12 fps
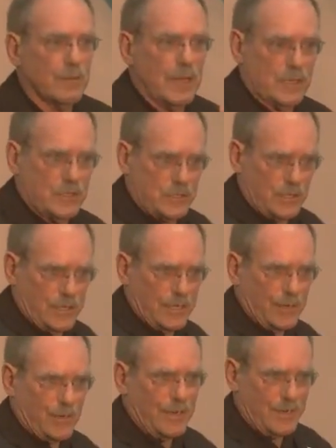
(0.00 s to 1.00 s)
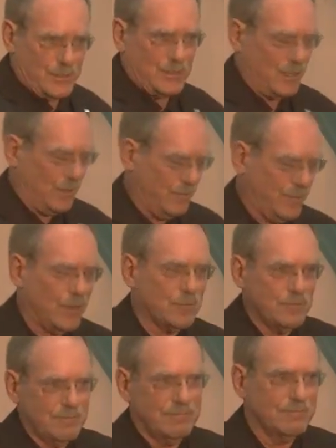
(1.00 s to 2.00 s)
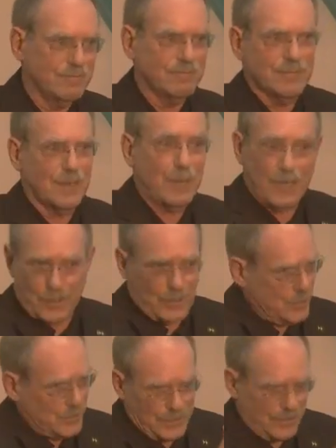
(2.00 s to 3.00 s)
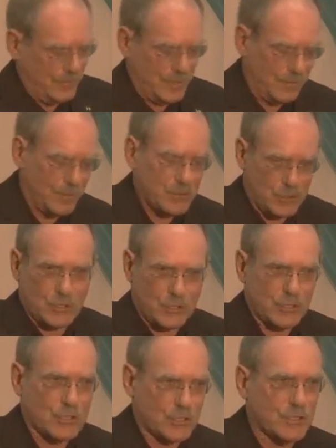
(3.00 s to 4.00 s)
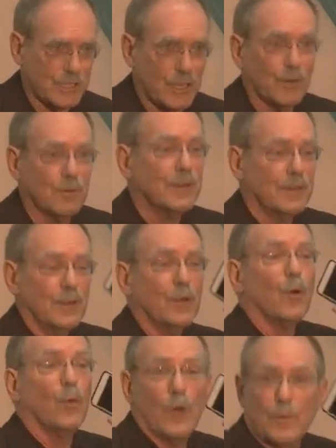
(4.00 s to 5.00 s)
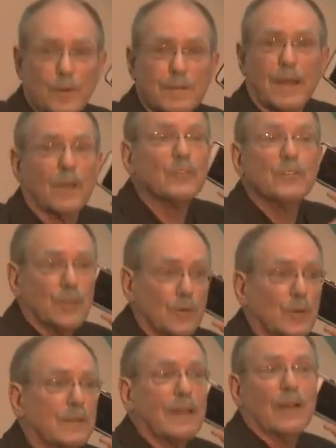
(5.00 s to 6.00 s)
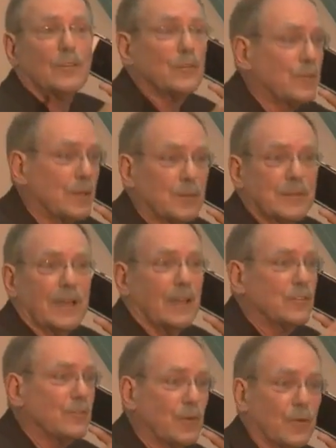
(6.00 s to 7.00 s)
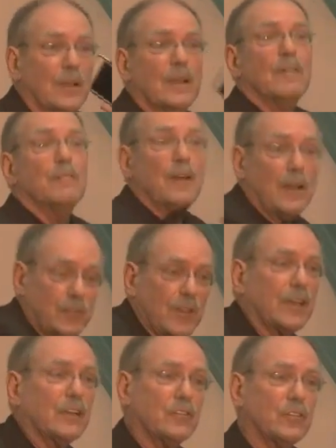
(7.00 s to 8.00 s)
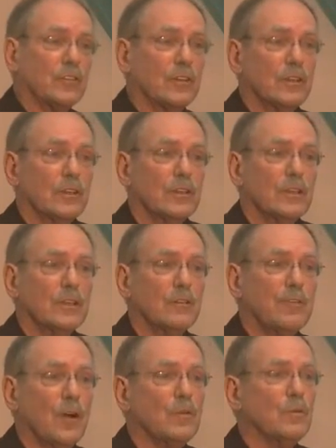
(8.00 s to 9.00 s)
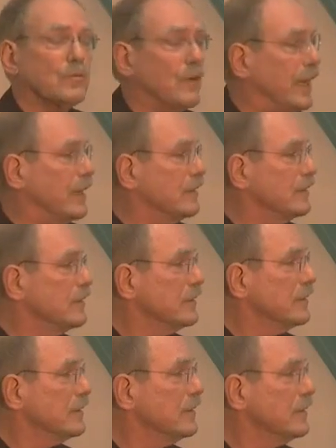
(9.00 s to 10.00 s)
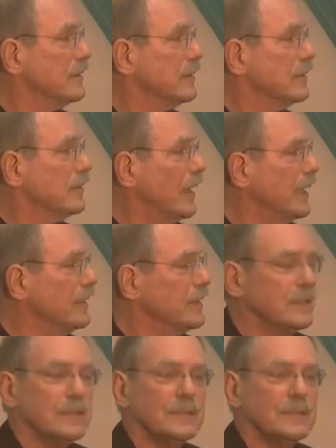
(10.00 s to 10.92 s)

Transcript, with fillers: the minister here on his cell phone, I'm not going to, I don't have your number, you know, 1, 1002, 1003, 1004. Five seconds, your phone would ring, right?